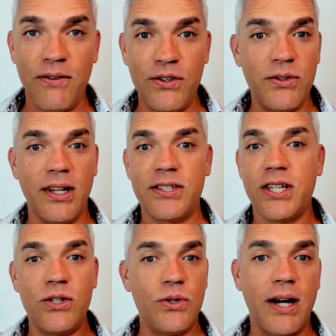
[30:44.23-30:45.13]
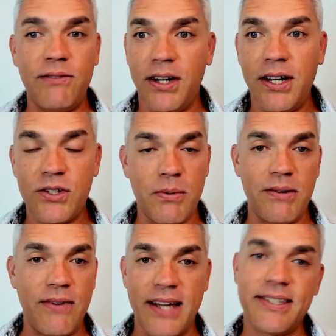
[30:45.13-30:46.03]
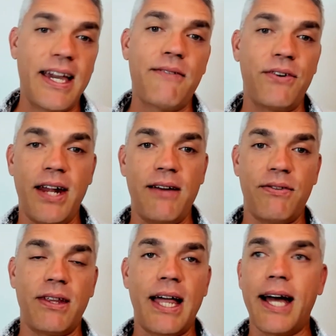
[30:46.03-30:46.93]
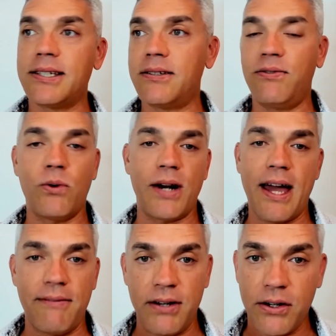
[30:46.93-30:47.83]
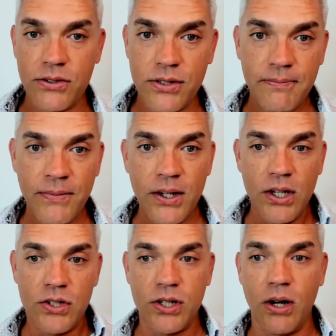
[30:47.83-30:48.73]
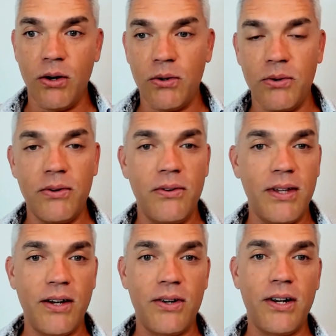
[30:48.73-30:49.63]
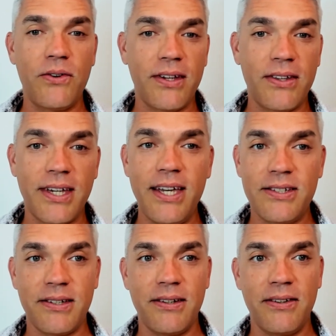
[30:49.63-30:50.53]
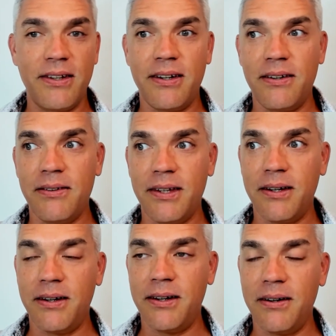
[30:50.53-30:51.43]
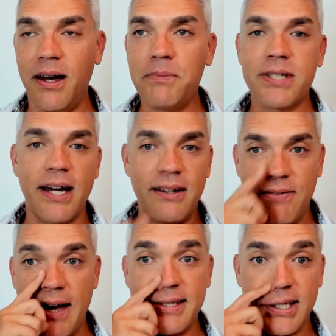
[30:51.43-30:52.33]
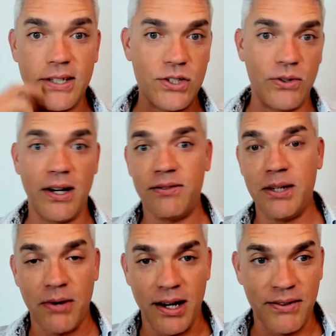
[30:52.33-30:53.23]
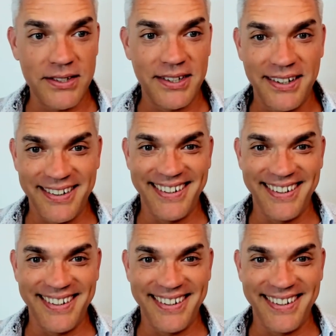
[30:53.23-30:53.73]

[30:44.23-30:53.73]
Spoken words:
you, let's say you do, I've done intermittent fasting every day for the last 4.5 years. So here are the keys. The upside to fasting is you don't have to eat breakfast.